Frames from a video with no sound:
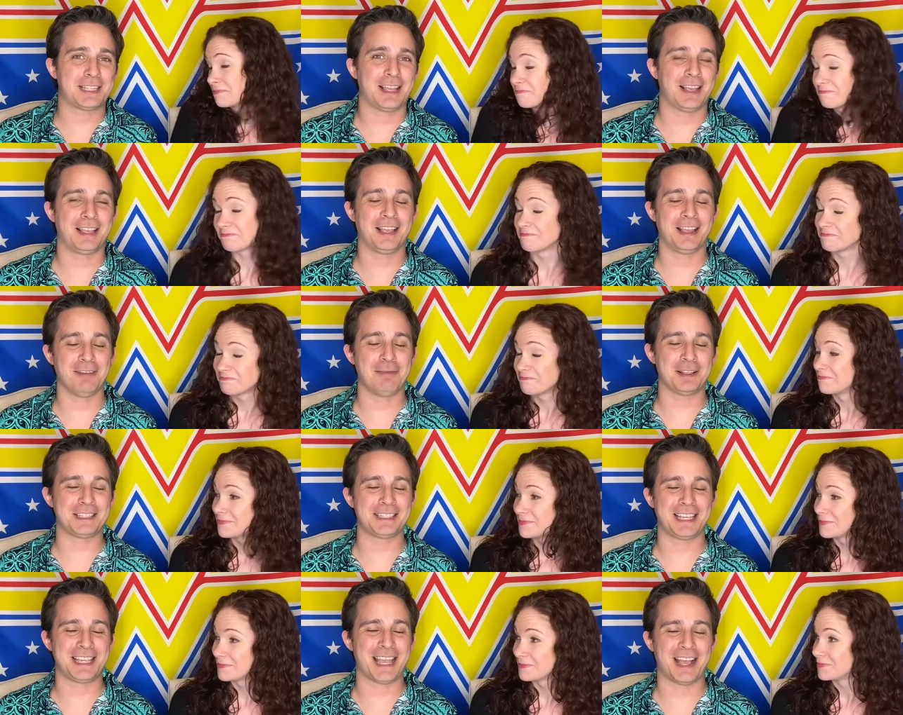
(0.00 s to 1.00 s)
Speaker 1: about to
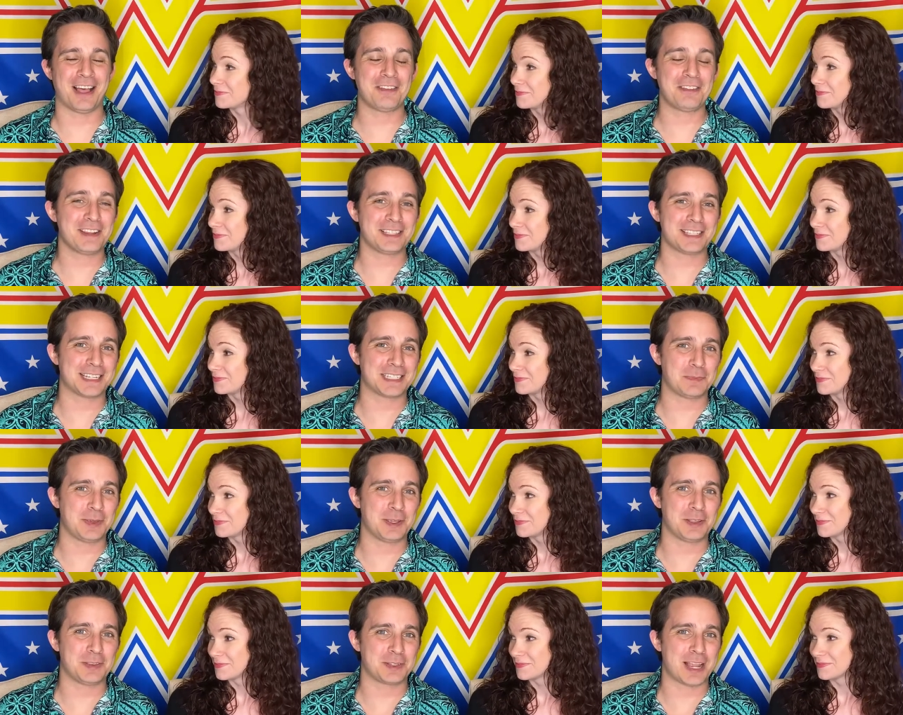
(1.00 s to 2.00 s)
say yeah. Other than sex
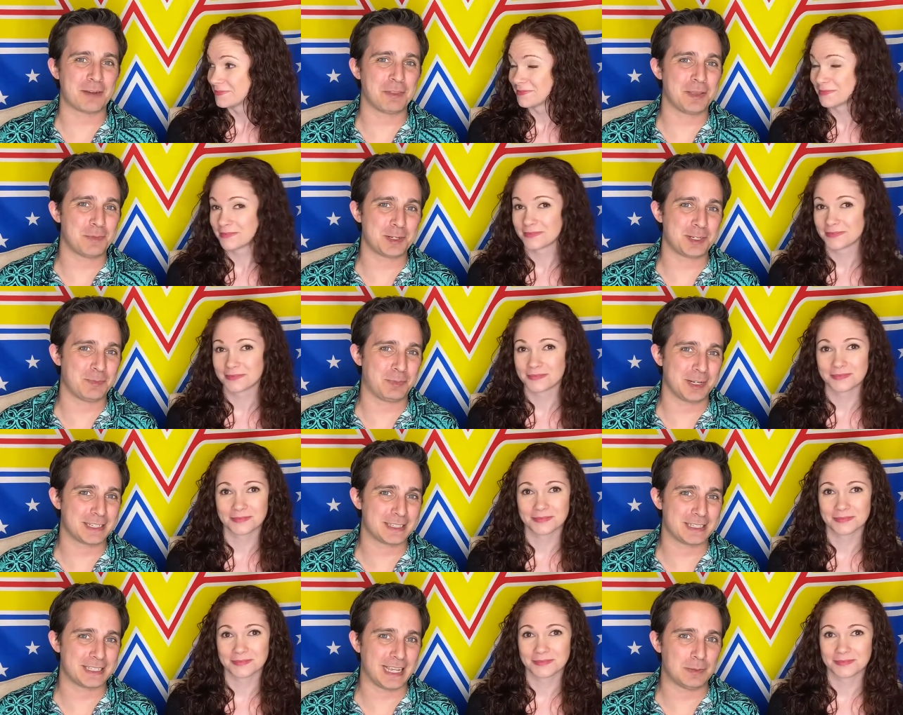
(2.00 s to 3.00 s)
appeal, there's not really much she brings
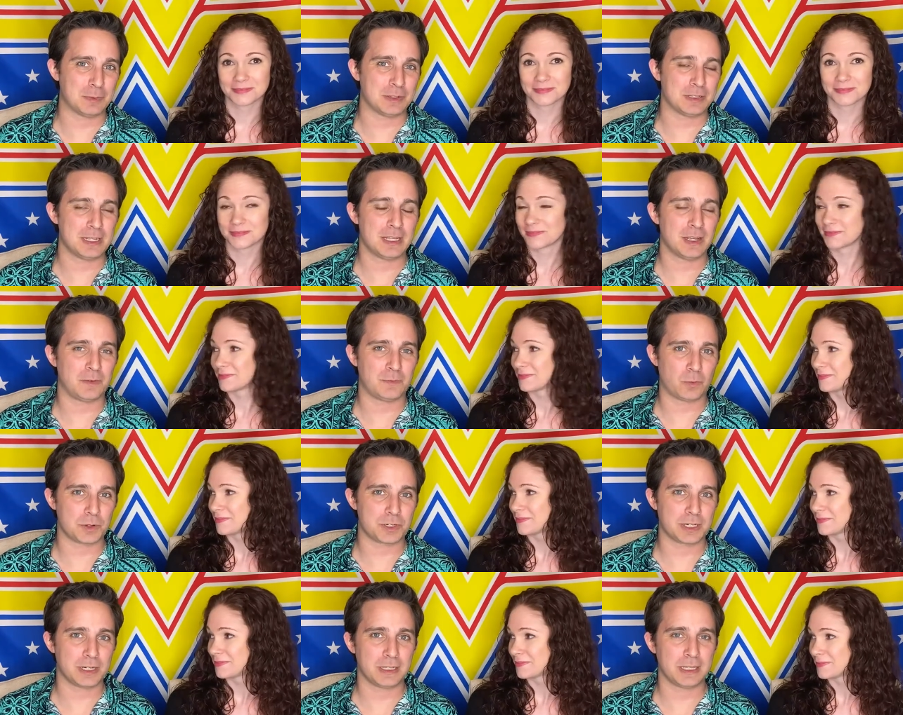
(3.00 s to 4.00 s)
to the table,
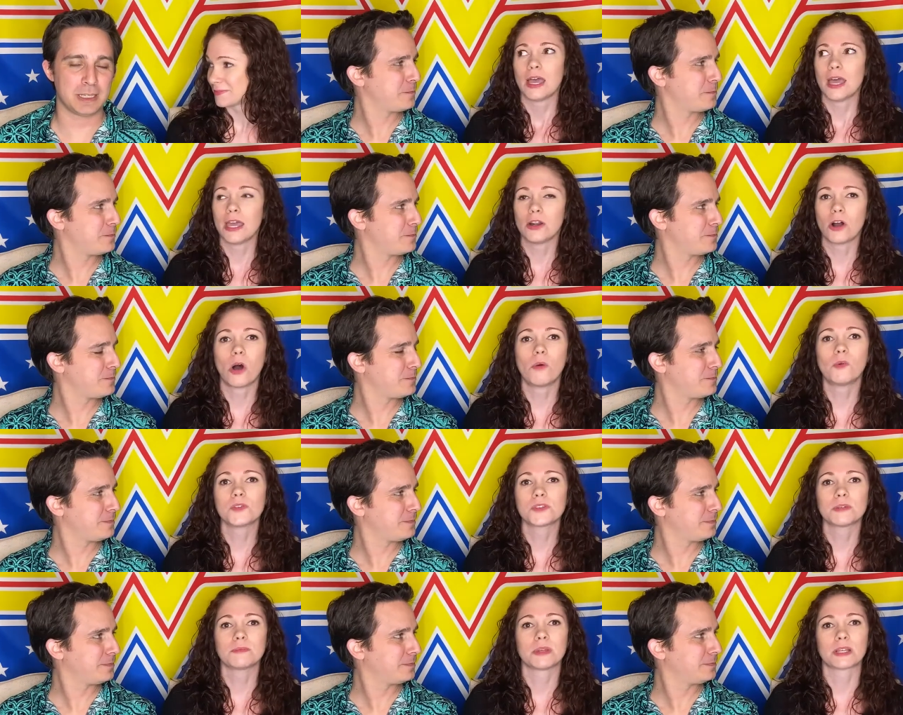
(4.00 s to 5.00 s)
unfortunately.
Speaker 2: It almost
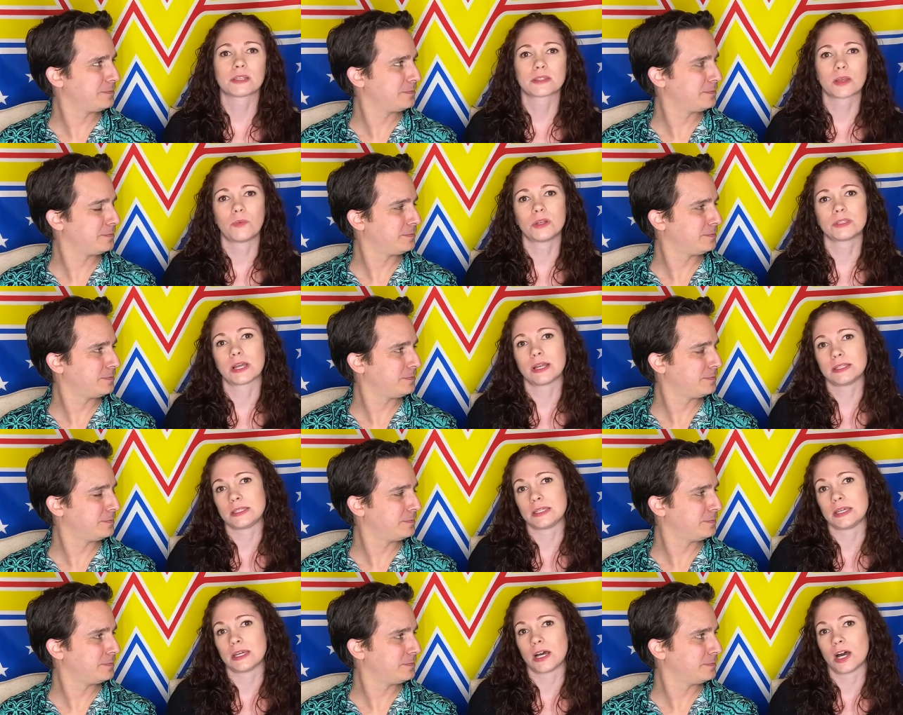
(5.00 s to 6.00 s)
seemed like someone's
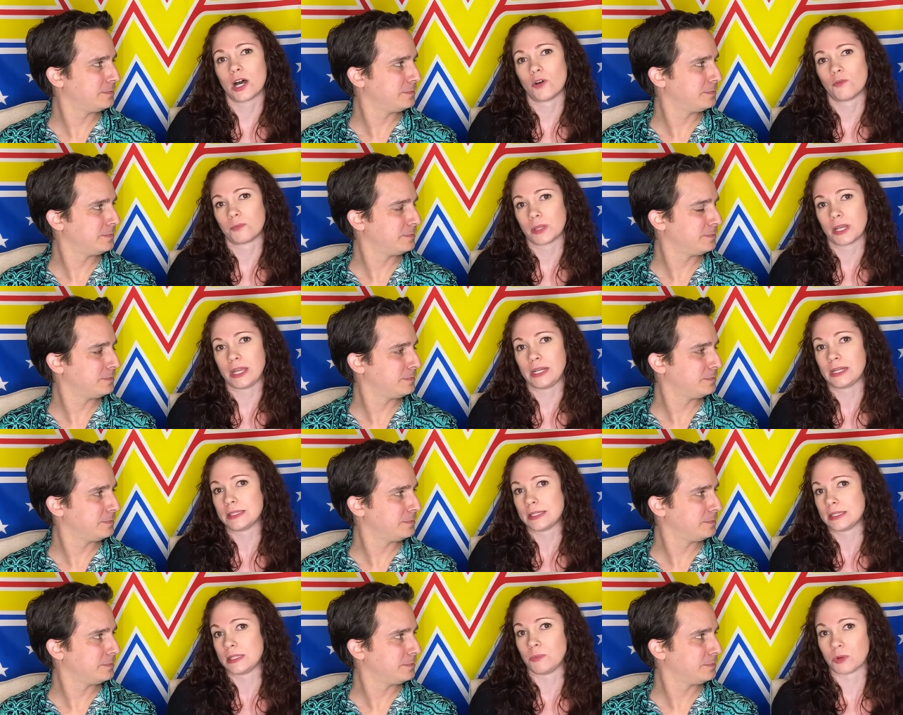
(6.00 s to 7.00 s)
idea of playing a
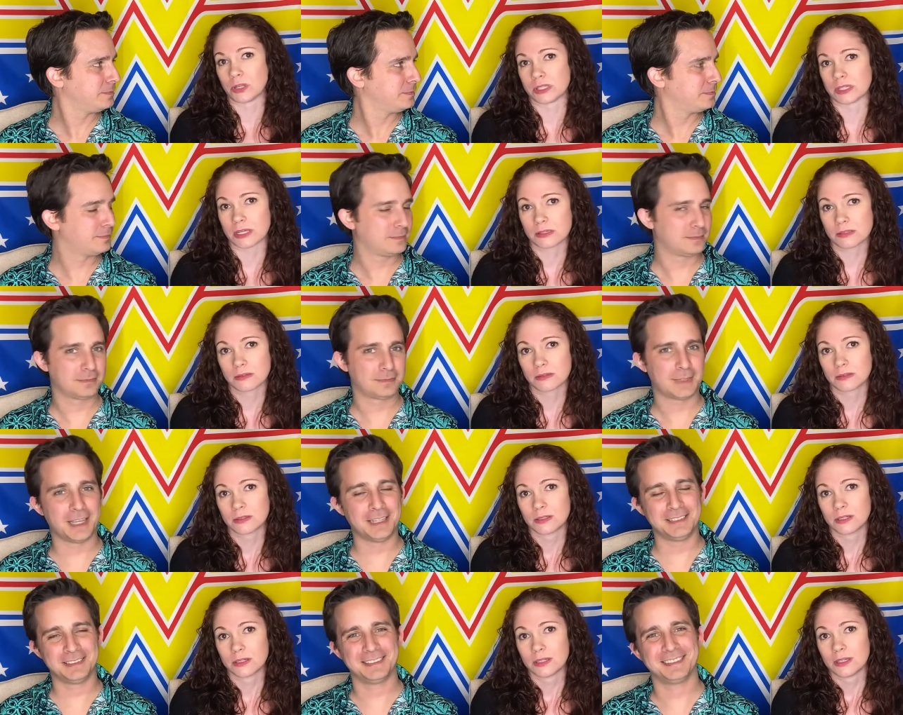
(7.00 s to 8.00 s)
Disney princess.
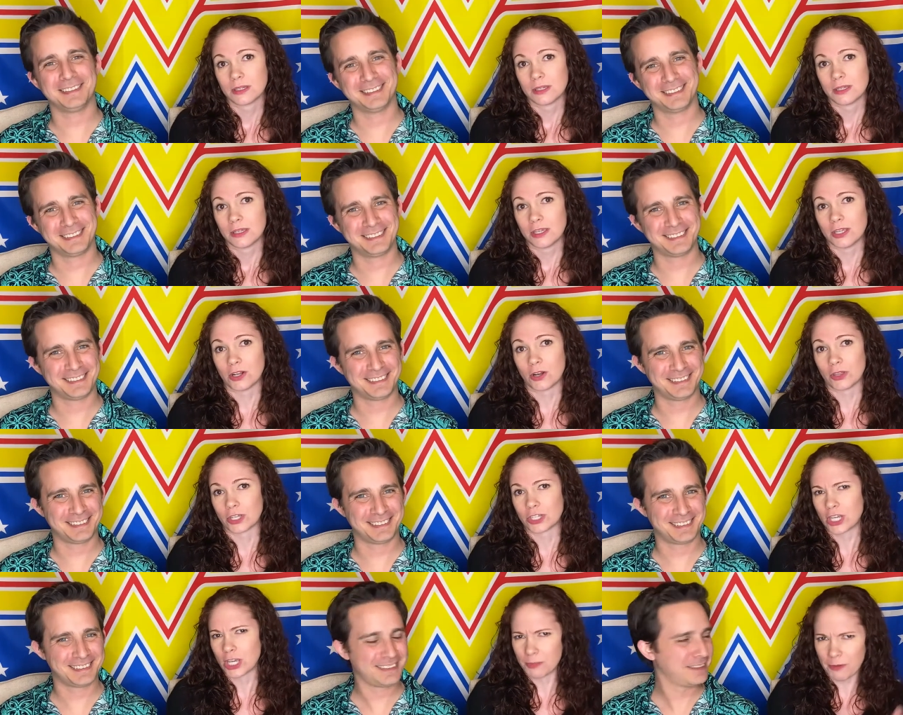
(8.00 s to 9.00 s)
You know, like
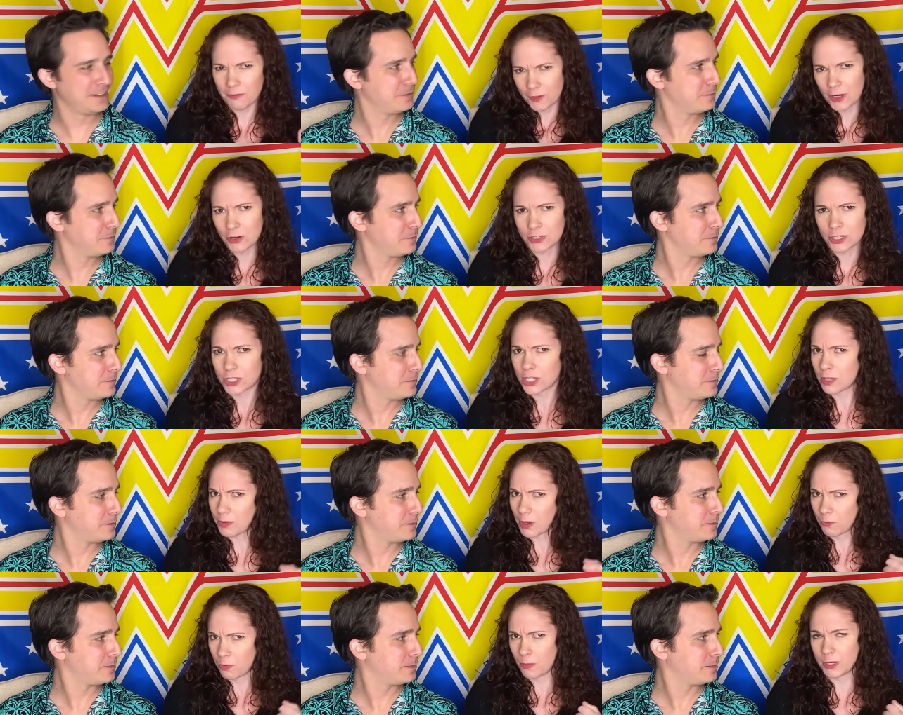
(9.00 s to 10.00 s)
she could be fierce and she could be
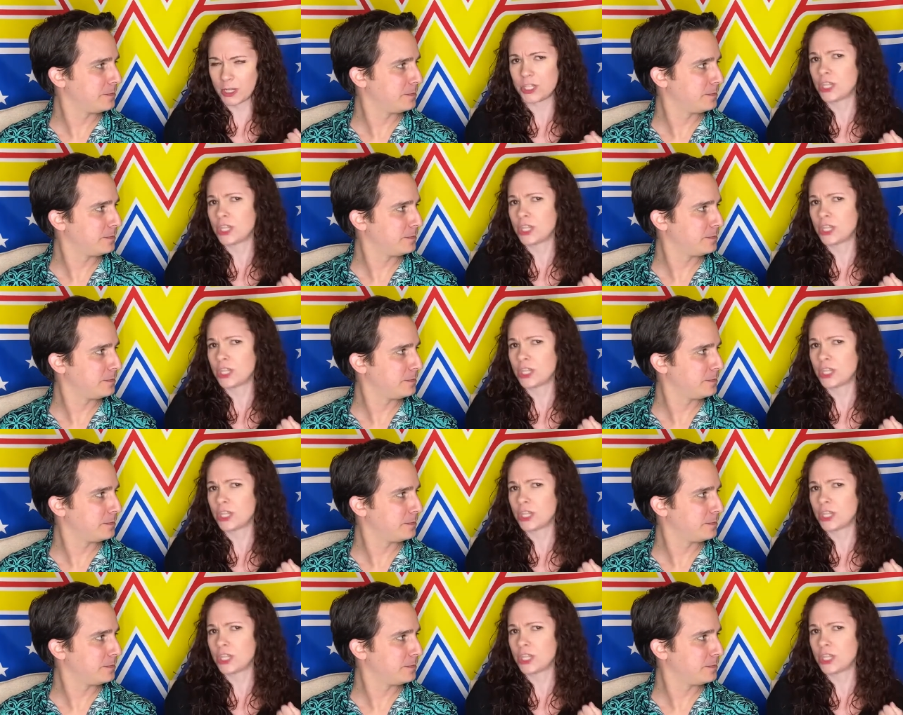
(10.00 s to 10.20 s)
a woman and